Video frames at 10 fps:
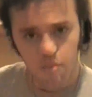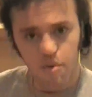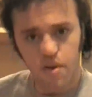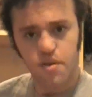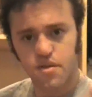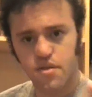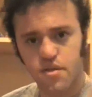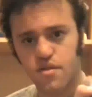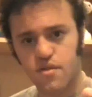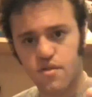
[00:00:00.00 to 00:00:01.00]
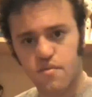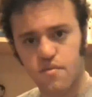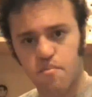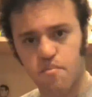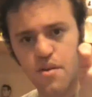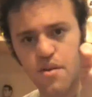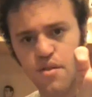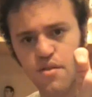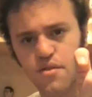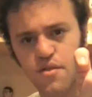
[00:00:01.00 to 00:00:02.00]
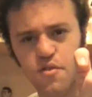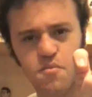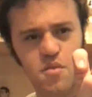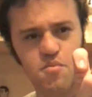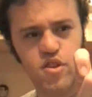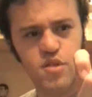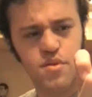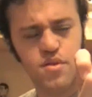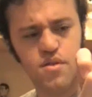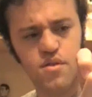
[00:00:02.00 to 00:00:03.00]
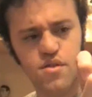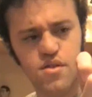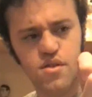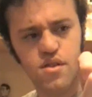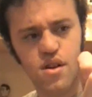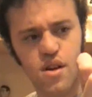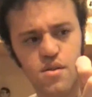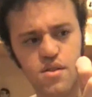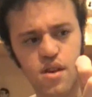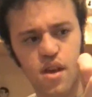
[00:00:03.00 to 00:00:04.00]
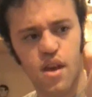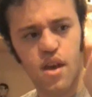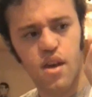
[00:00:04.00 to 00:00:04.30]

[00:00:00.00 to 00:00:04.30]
Producers, better of the two Mel Brooks musicals, I would say,